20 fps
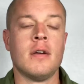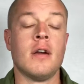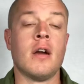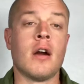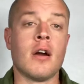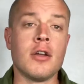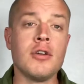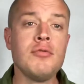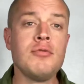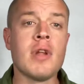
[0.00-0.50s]

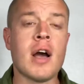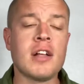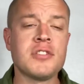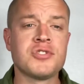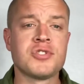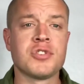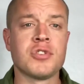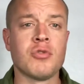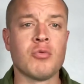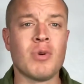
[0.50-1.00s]
Are you not
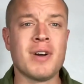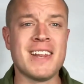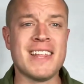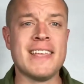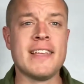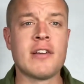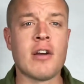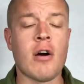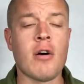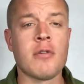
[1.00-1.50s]
sure what
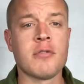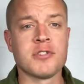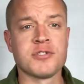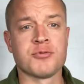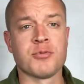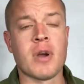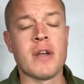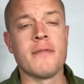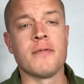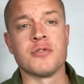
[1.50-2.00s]
e-collar is
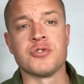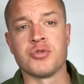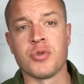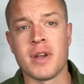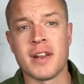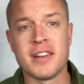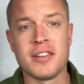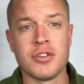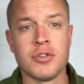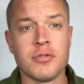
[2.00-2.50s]
right for
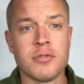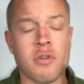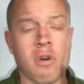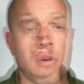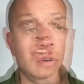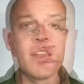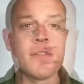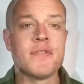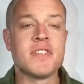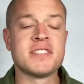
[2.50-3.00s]
training your dog? At the
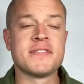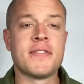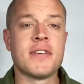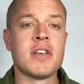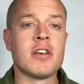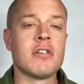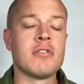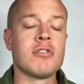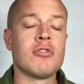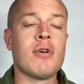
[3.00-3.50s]
end of this
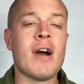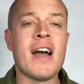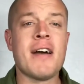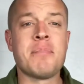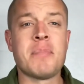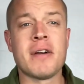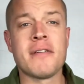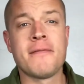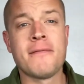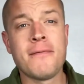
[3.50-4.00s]
video, you'll
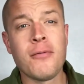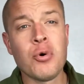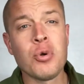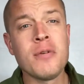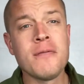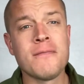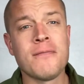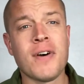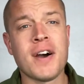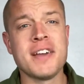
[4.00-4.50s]
have my full
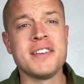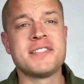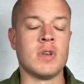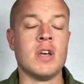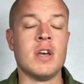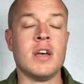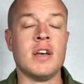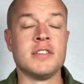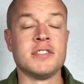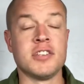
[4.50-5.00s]
advice
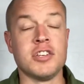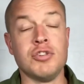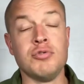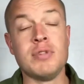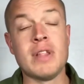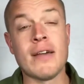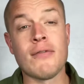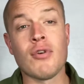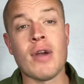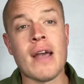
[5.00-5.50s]
so you
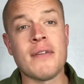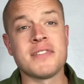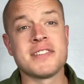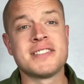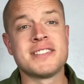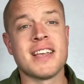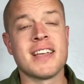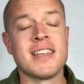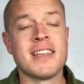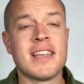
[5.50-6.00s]
never have to
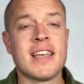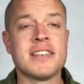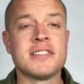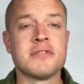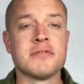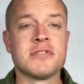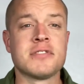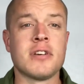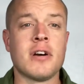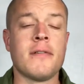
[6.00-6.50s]
second guess
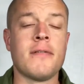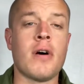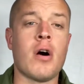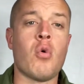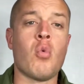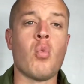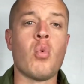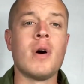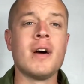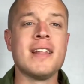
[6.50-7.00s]
yourself
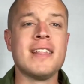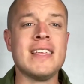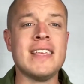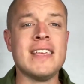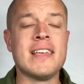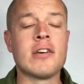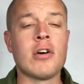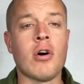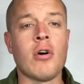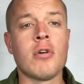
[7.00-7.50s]
on what
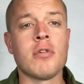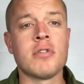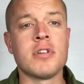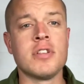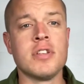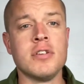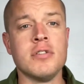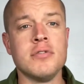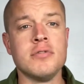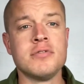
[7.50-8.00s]
e-collar to
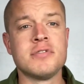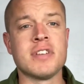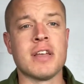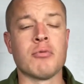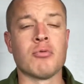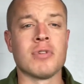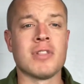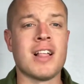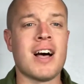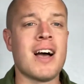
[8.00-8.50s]
use and
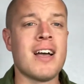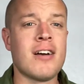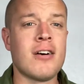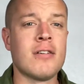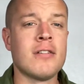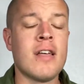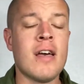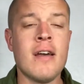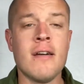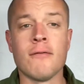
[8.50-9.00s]
rely
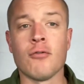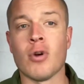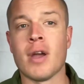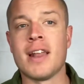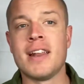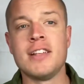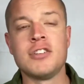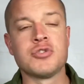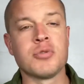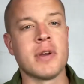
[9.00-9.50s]
on for
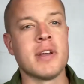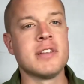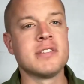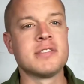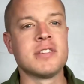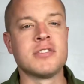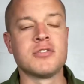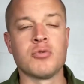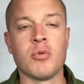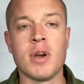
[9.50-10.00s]
any training
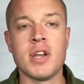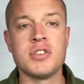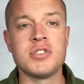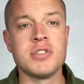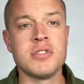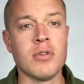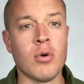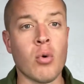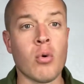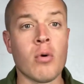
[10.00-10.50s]
situation or